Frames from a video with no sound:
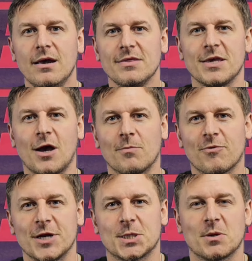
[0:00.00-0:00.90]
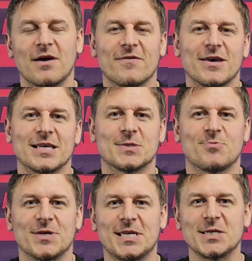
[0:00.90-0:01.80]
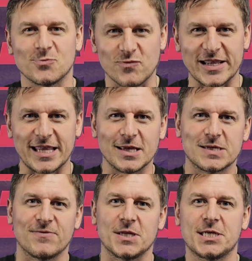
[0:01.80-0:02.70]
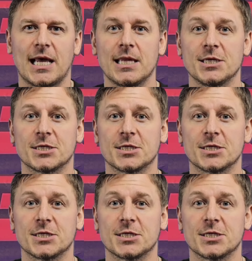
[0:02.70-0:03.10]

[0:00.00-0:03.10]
The young British driver expressed his readiness for the challenge,